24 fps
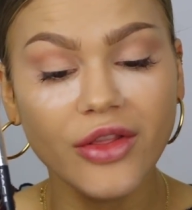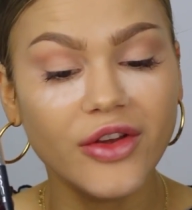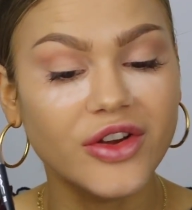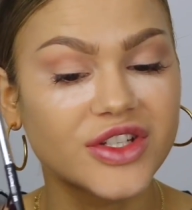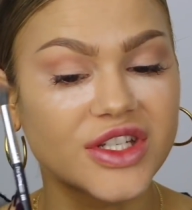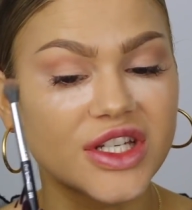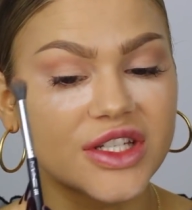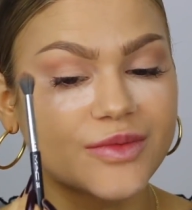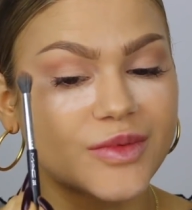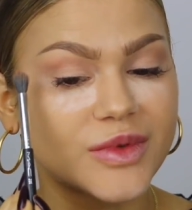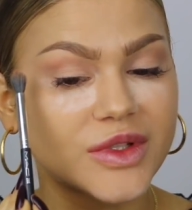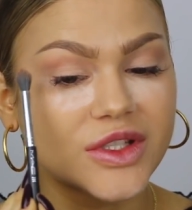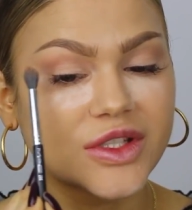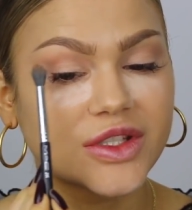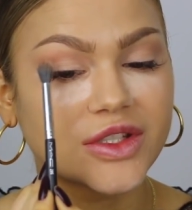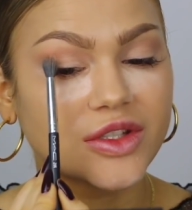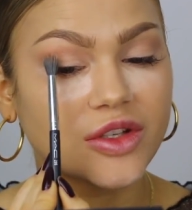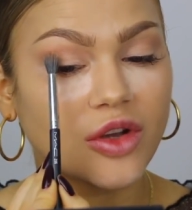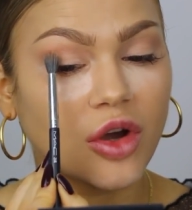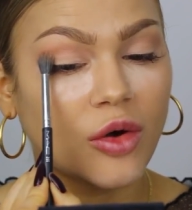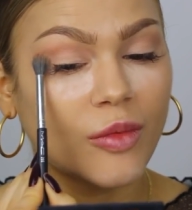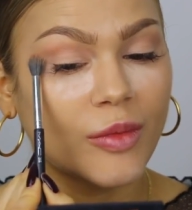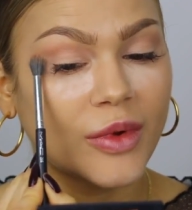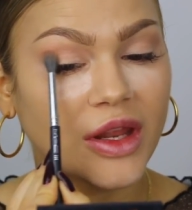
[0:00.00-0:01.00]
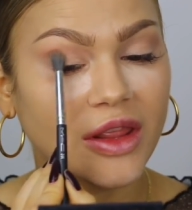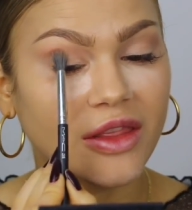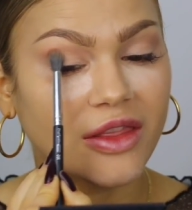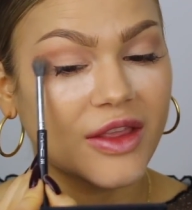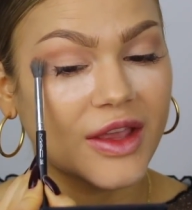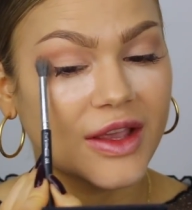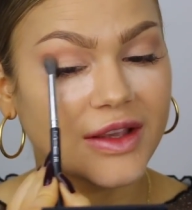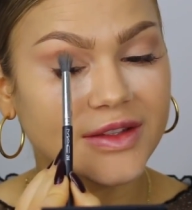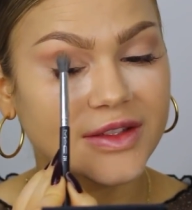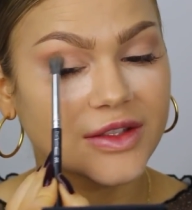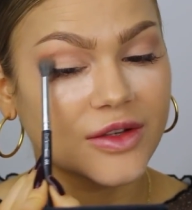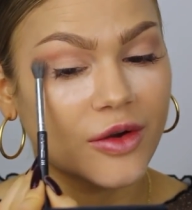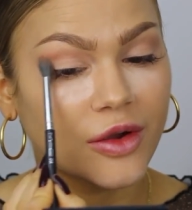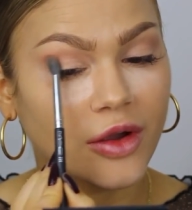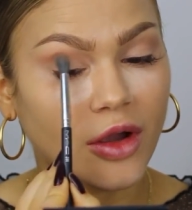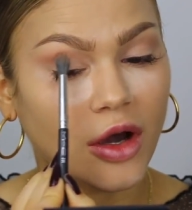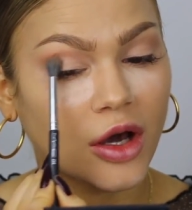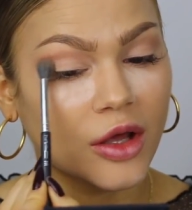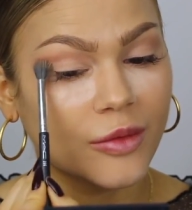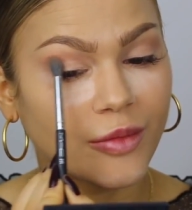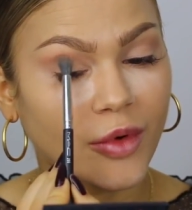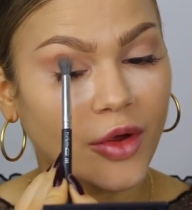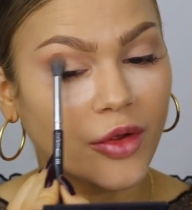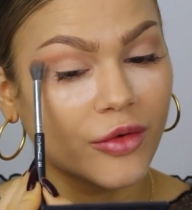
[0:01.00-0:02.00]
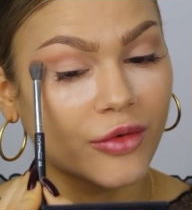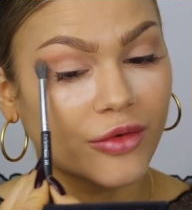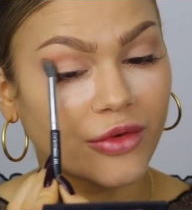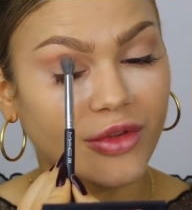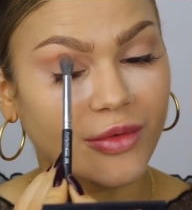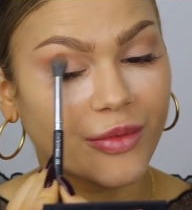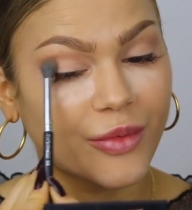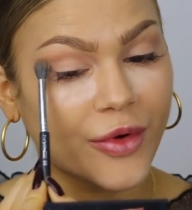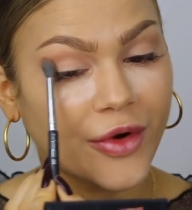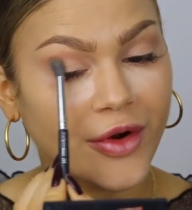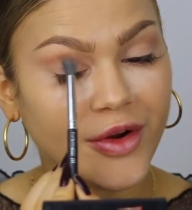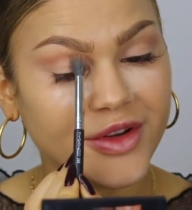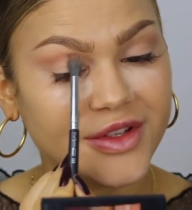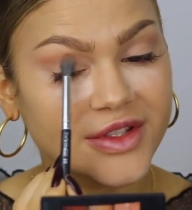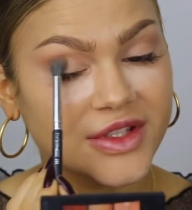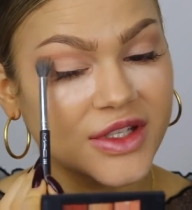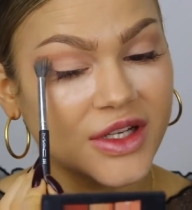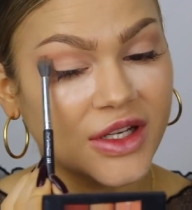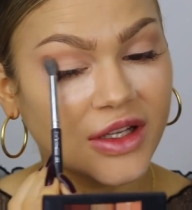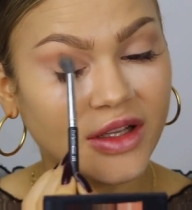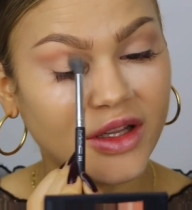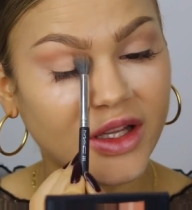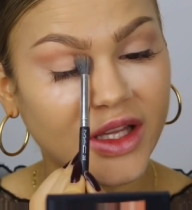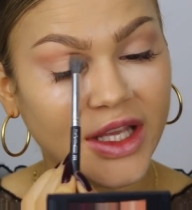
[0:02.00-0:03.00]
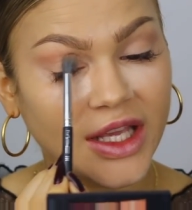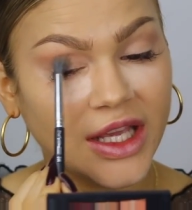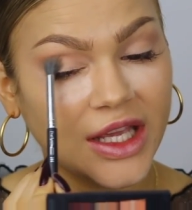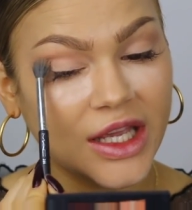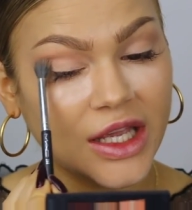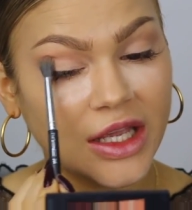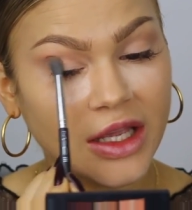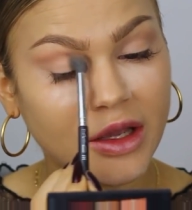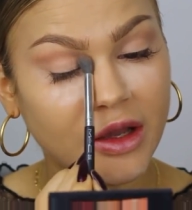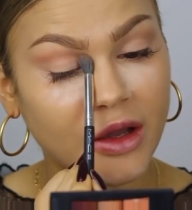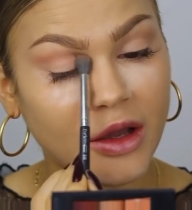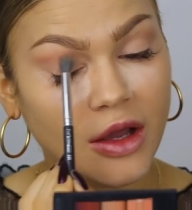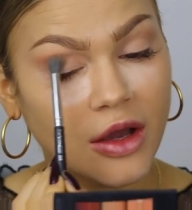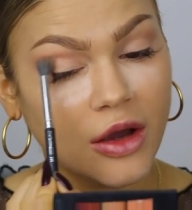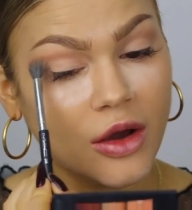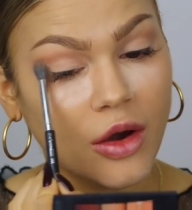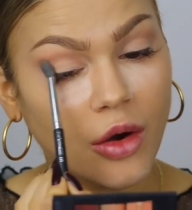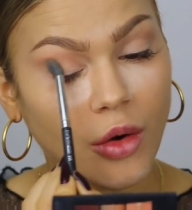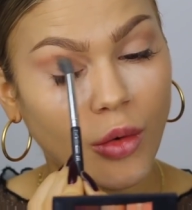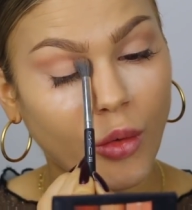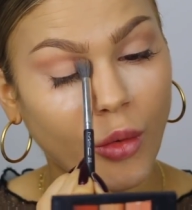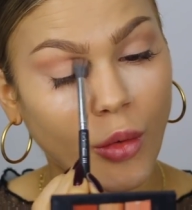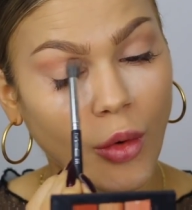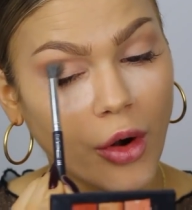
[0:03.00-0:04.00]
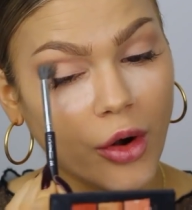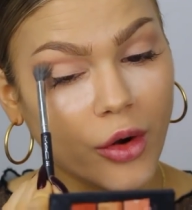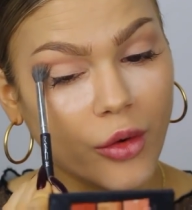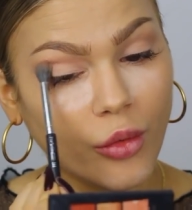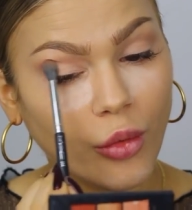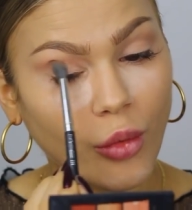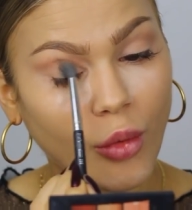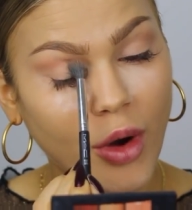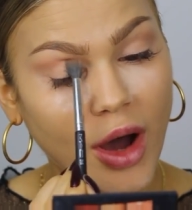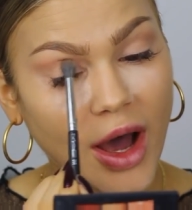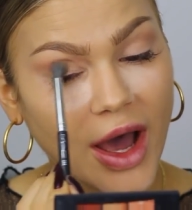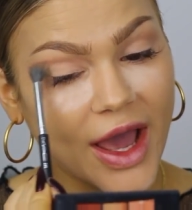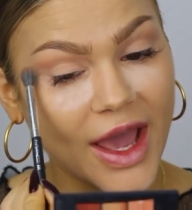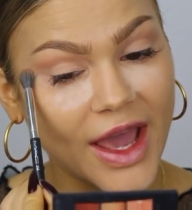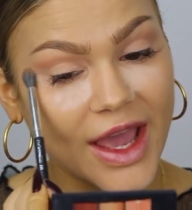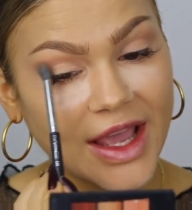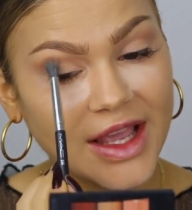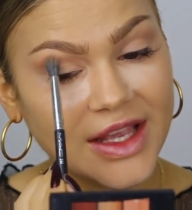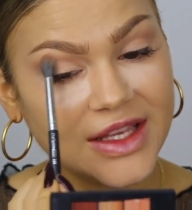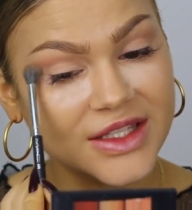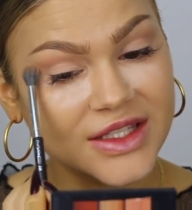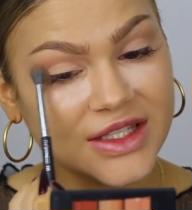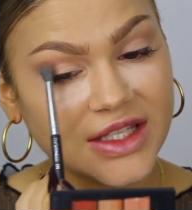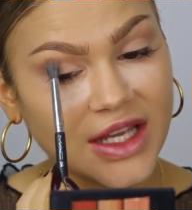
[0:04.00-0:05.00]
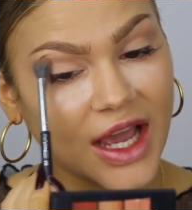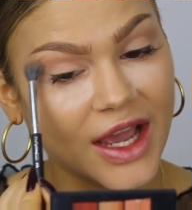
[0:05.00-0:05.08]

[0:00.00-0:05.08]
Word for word: There's just been so many things going on both personally, work-wise.